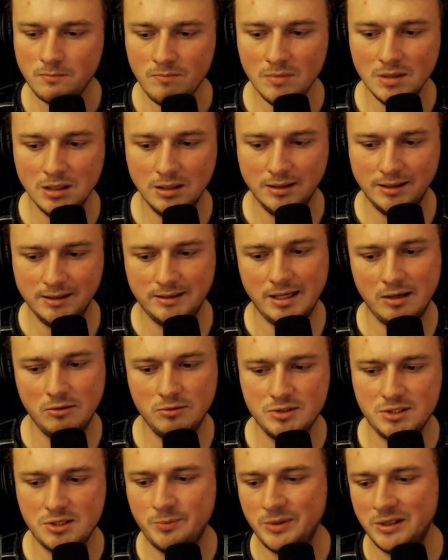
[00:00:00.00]
Like, that
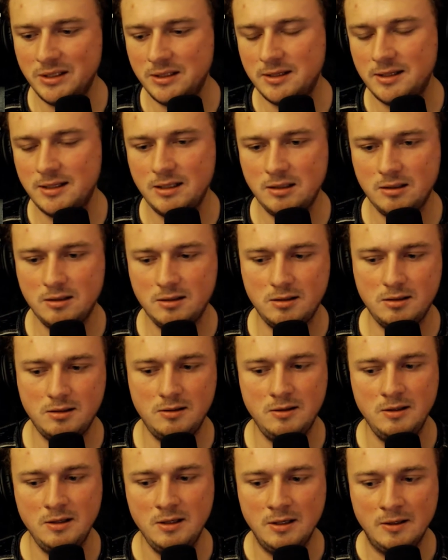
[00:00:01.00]
was a big thing
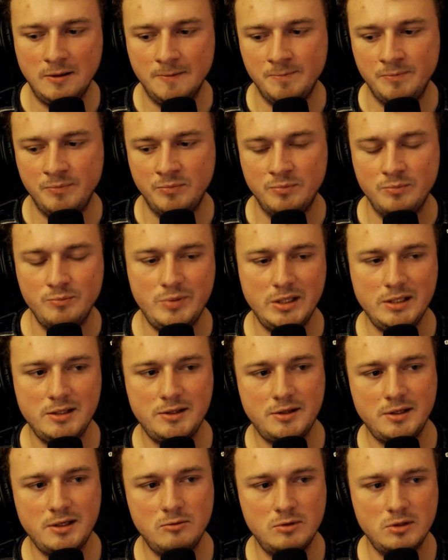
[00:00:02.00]

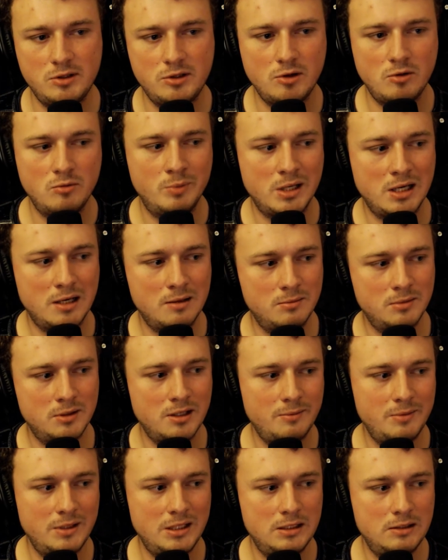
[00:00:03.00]
with Obama. I
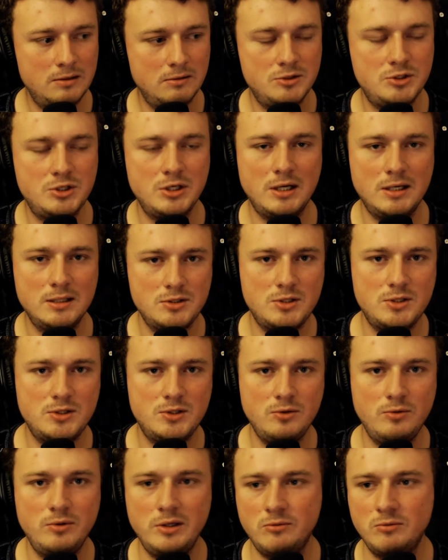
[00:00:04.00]
mean, John
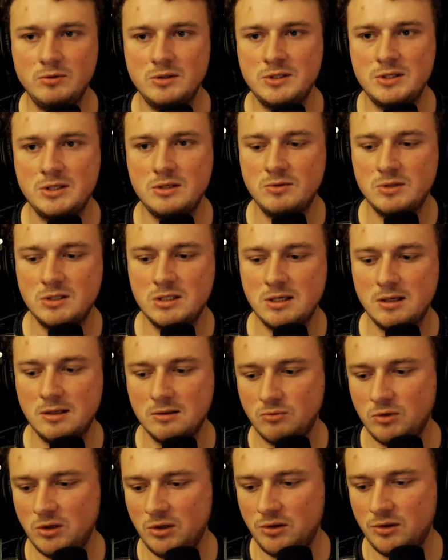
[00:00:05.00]
Stewart was on
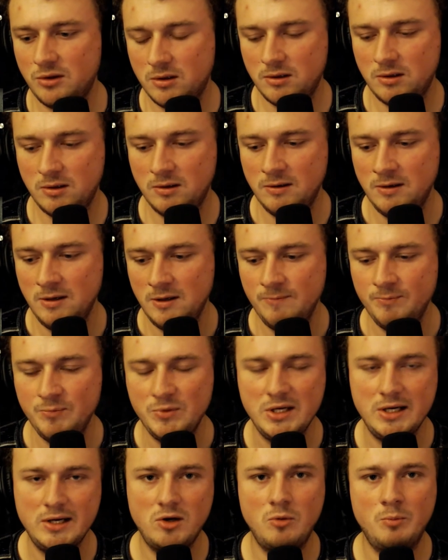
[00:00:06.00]
with, he
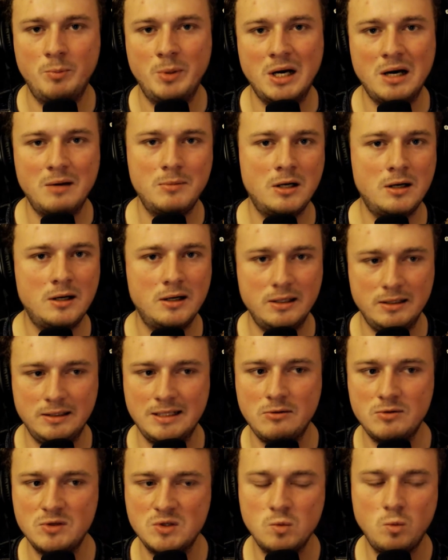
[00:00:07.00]
had Obama on, and
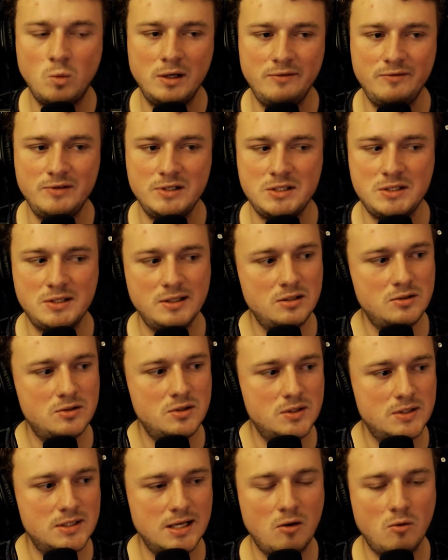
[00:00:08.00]
that was one of his things,
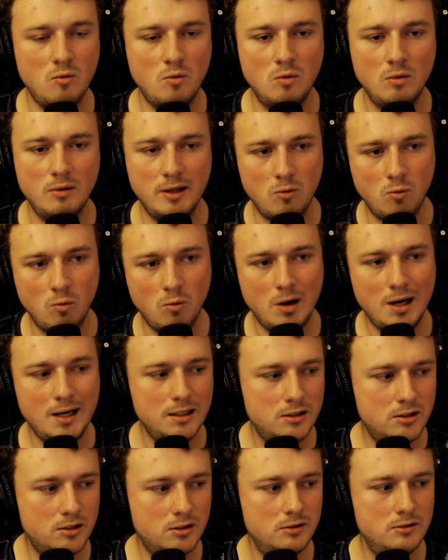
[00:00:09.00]
is like, why
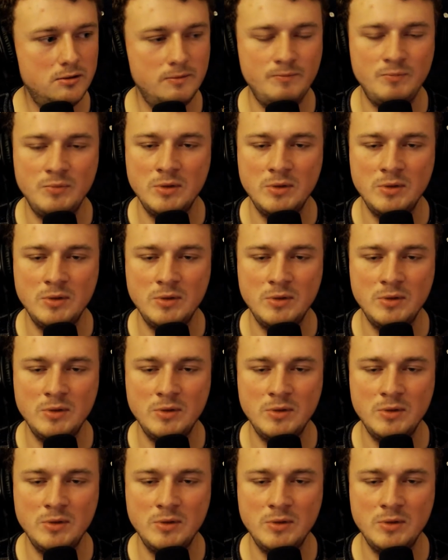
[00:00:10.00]
couldn't